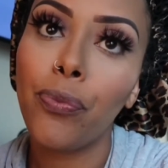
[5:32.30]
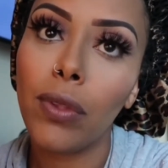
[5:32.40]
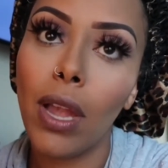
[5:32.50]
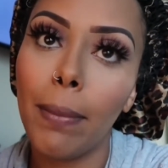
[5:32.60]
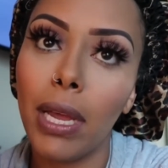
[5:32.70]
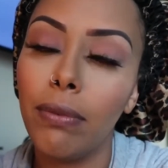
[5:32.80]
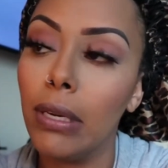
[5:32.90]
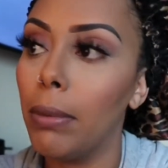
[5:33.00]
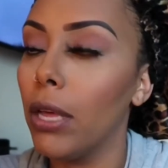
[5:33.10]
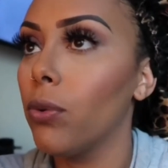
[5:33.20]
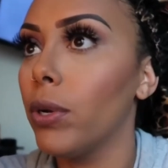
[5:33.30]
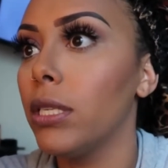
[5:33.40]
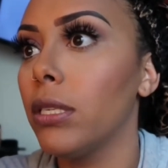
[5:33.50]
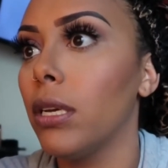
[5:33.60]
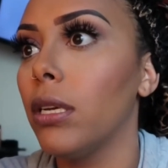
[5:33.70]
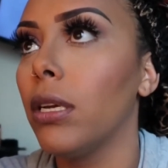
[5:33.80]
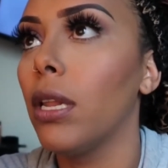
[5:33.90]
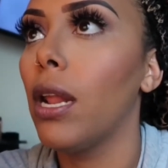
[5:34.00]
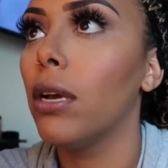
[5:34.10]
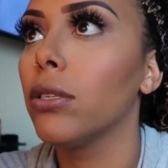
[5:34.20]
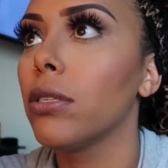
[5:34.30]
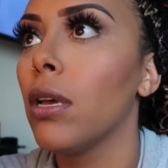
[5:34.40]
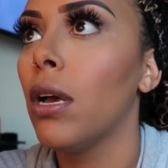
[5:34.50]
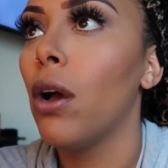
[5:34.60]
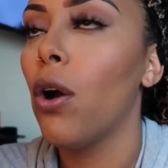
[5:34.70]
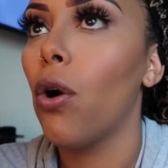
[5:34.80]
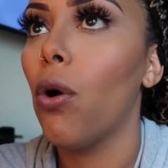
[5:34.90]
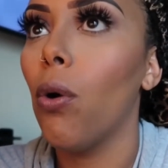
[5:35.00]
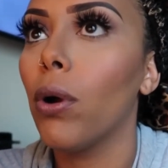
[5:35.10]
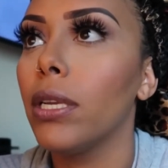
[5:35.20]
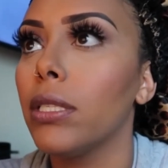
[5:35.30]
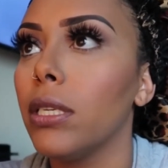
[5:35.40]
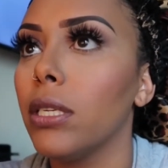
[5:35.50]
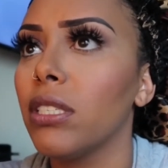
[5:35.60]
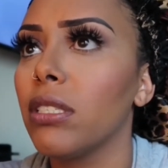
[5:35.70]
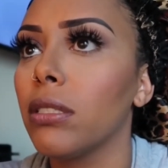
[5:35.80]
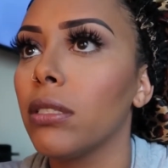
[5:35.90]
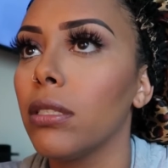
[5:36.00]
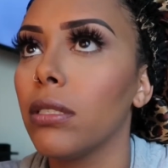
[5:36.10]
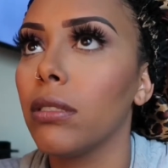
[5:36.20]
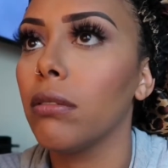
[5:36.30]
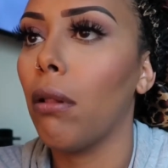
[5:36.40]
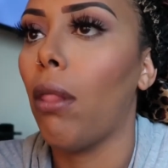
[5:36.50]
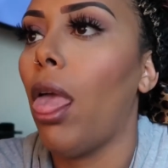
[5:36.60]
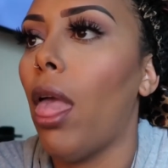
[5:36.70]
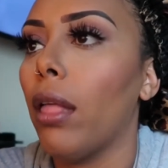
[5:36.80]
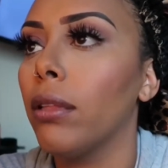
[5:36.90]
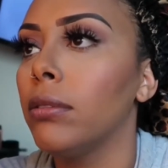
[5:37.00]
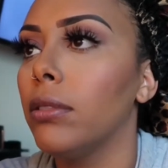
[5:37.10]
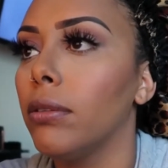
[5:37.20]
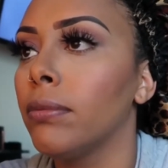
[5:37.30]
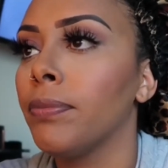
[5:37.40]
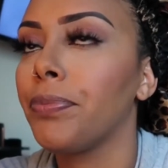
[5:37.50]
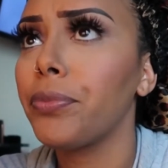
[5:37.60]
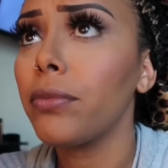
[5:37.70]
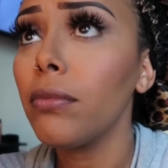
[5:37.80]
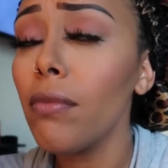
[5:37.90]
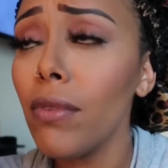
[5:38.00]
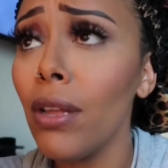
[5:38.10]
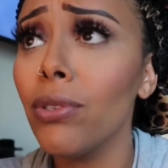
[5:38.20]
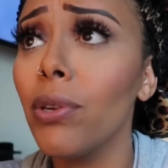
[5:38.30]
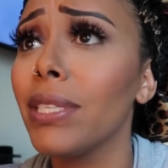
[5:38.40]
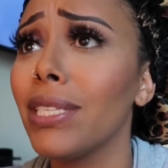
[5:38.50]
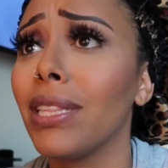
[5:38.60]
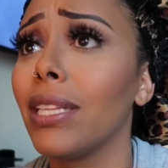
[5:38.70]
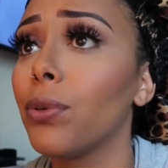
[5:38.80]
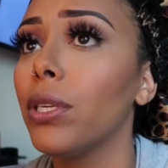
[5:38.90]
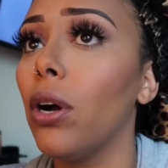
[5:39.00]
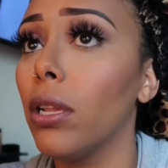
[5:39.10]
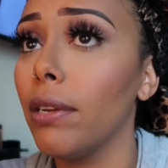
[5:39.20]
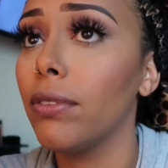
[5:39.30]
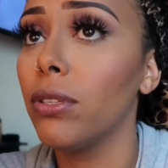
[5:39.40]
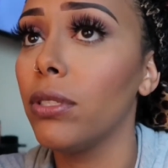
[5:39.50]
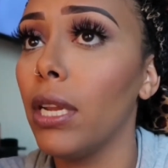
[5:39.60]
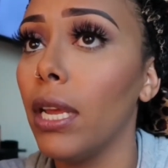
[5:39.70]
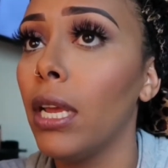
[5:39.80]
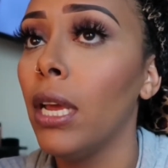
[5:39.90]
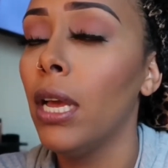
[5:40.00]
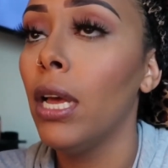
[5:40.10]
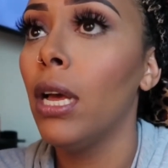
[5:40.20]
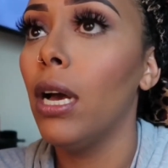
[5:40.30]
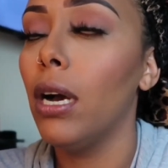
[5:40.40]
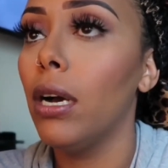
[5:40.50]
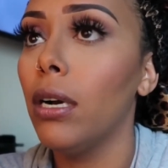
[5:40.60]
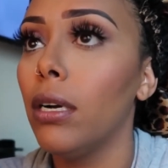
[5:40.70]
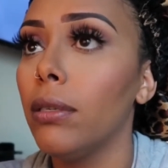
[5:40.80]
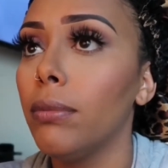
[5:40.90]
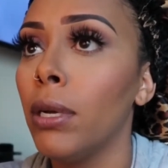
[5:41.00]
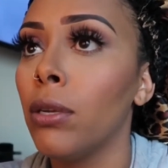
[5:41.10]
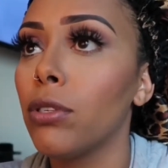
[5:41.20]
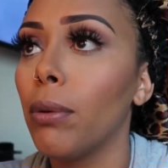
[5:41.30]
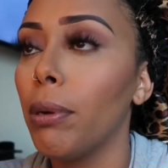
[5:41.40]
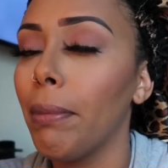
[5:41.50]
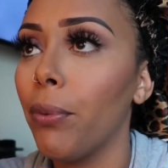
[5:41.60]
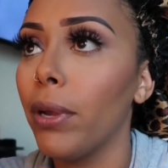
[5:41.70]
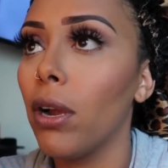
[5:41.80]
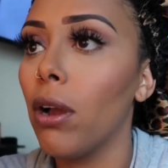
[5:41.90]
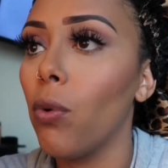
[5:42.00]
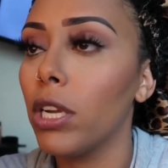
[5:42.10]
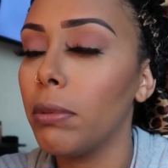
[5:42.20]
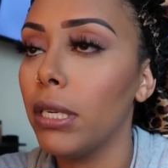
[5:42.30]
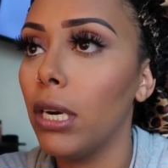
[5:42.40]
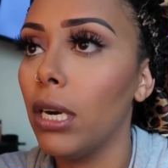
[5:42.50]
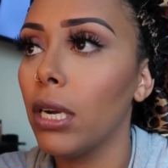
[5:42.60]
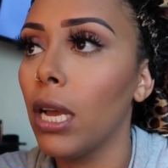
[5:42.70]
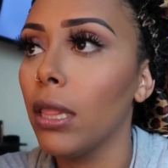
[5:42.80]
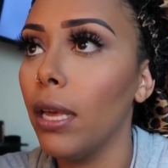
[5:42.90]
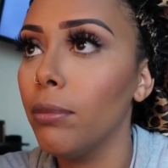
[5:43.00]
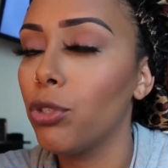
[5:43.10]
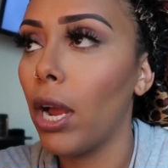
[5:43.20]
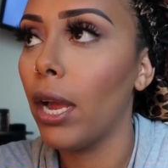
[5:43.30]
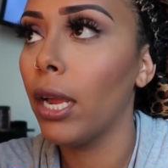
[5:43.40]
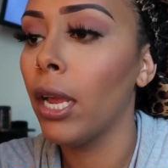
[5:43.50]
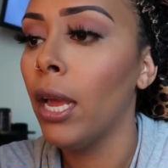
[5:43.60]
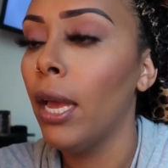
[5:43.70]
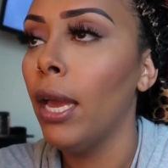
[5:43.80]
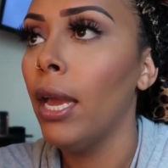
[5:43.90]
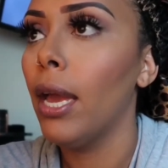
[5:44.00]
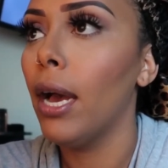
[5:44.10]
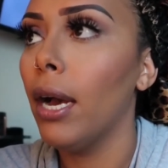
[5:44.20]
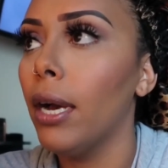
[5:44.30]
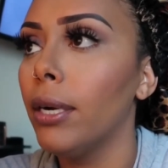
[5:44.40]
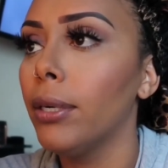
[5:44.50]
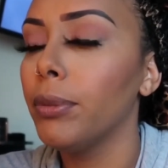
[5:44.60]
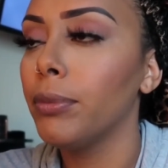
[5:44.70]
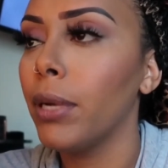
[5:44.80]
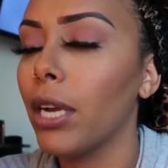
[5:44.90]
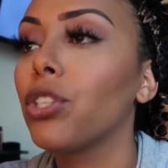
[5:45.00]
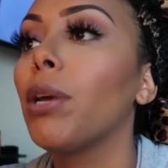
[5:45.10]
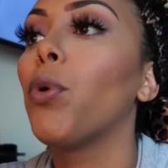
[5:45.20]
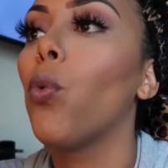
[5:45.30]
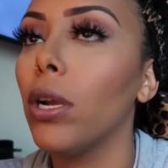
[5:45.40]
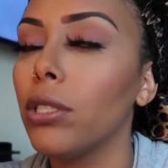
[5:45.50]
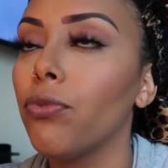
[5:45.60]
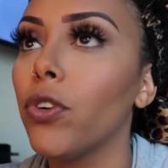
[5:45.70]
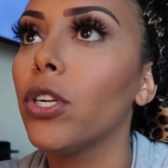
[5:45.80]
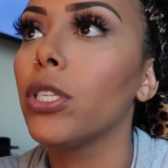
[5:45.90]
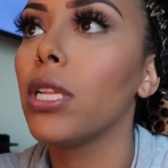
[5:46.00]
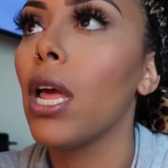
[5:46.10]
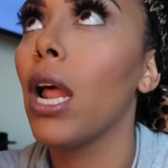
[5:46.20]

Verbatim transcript: I'm not even gonna bother with his uh, nails or his ears. Cause eh, no. So anyways, that's literally all I have to do today. Um, so I'm put my wig on, wash my dog, let him dry. Um, actually, I'm gonna wash him first.